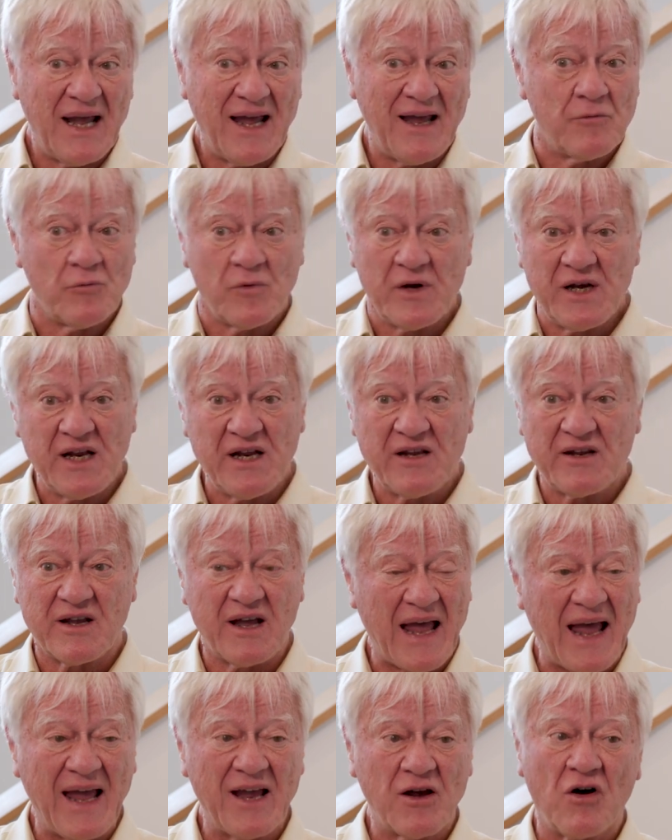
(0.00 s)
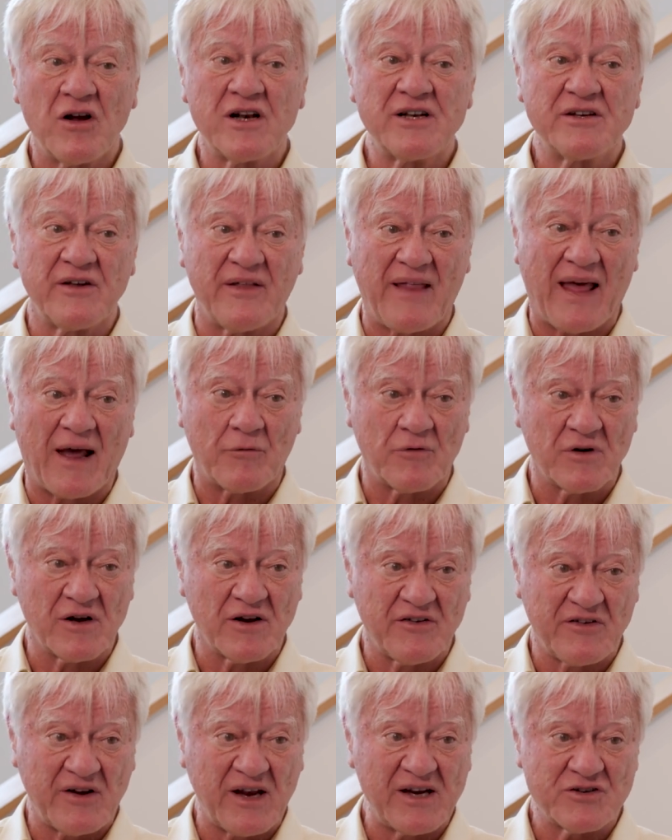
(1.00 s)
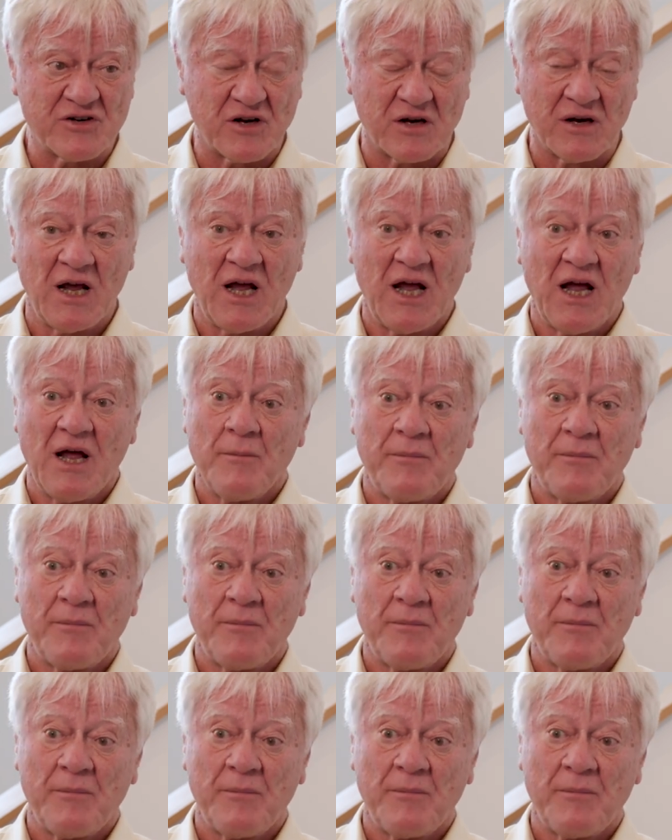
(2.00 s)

And we need to hang on to that realization